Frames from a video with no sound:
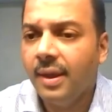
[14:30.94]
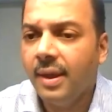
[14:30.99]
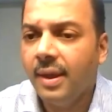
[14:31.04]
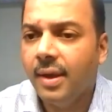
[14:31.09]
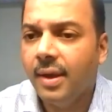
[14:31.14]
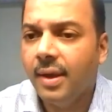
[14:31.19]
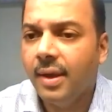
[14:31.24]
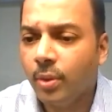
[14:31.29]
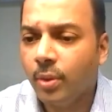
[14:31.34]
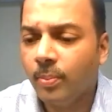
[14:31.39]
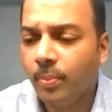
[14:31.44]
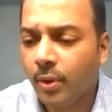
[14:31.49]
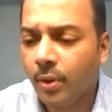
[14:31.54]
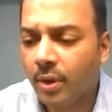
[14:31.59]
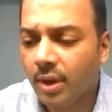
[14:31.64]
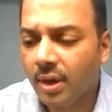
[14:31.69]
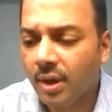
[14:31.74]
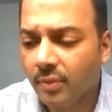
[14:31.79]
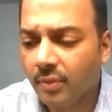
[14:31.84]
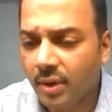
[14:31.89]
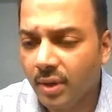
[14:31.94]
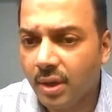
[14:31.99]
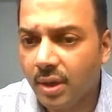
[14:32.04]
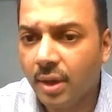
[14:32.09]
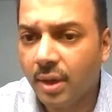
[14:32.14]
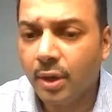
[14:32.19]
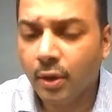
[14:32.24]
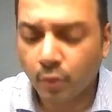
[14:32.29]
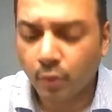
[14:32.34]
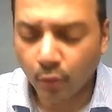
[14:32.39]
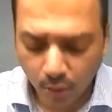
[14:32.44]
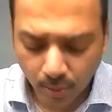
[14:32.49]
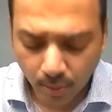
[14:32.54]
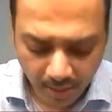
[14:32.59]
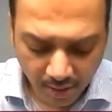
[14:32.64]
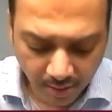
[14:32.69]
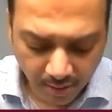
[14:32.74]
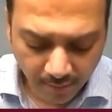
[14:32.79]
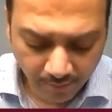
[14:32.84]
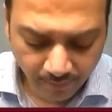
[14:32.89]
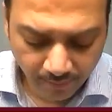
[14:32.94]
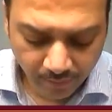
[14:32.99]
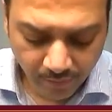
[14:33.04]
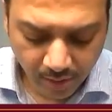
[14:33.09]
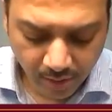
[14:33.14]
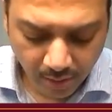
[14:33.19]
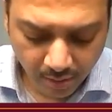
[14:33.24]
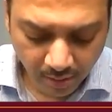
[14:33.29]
And more importantly, will continue to remain